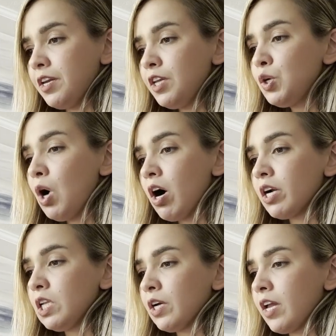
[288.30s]
you are
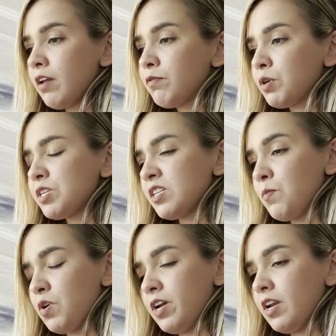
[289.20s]
looking for
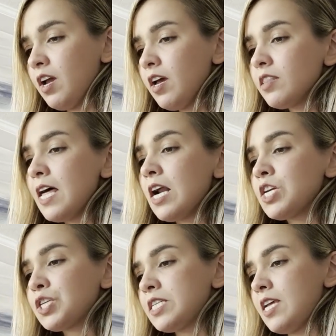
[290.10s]
someone that
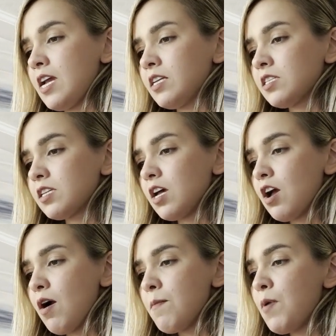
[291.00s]
understands
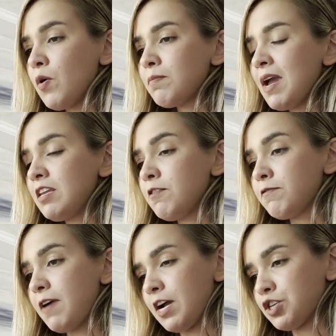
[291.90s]
both
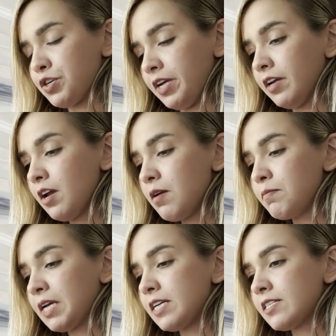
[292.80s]
manufacturing,
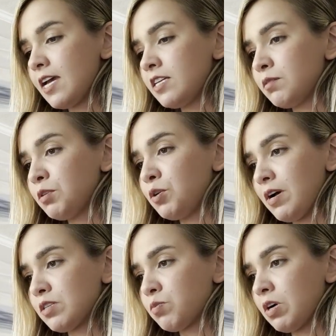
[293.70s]
because
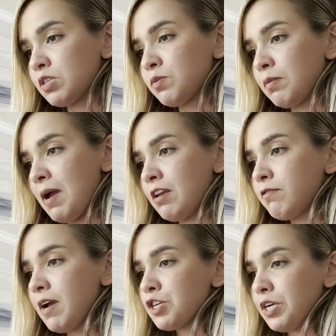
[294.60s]
AWS works with
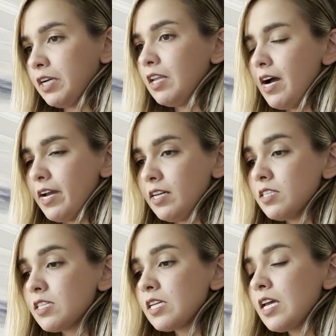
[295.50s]
manufacturing
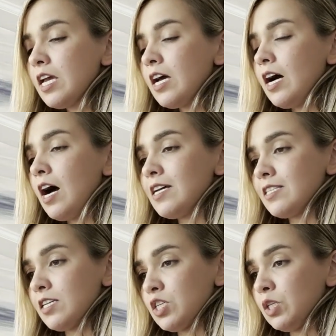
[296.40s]
clients as a
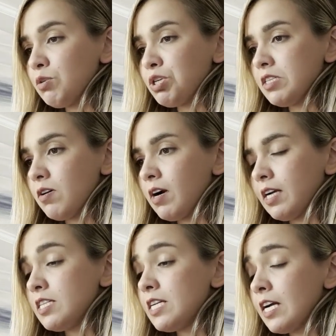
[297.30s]
solutions
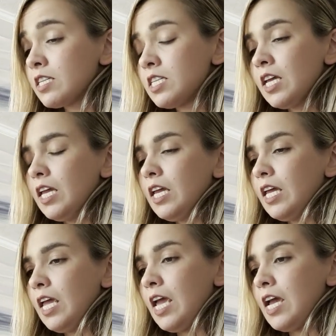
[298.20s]
architect,
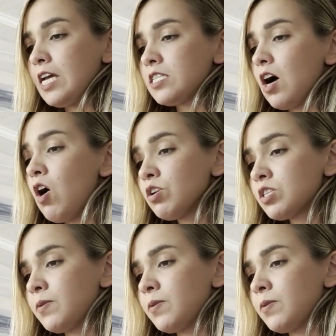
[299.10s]
and also